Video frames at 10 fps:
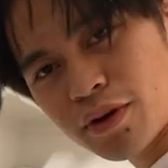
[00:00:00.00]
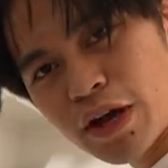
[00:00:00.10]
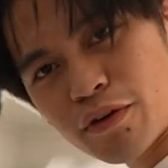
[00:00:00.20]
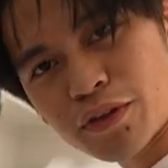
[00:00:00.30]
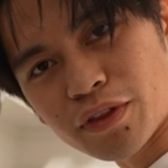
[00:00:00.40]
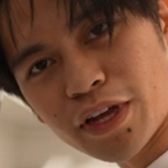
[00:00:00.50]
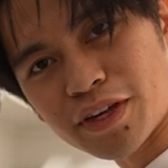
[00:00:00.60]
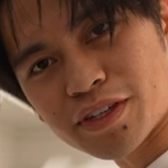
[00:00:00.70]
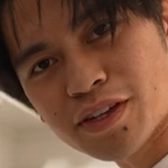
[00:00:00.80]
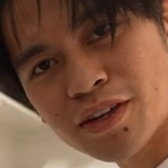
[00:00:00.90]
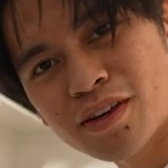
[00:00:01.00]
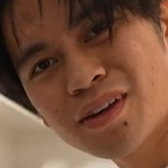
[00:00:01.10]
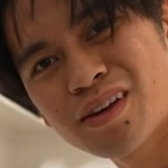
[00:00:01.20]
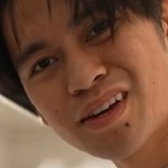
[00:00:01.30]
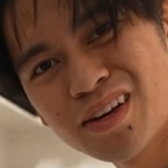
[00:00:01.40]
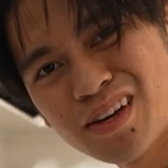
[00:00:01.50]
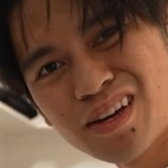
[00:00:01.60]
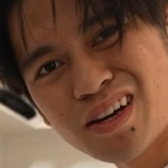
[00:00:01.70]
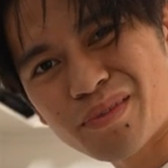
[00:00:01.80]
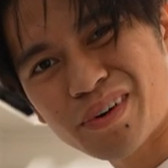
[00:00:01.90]
now for the legs.
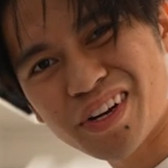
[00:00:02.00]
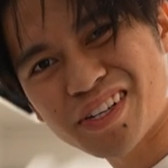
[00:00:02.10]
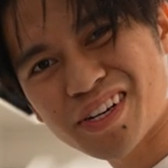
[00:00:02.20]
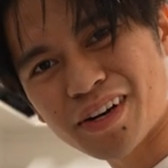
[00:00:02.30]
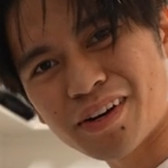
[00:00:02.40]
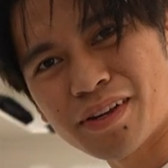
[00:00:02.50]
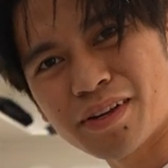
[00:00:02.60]
I'm already tired.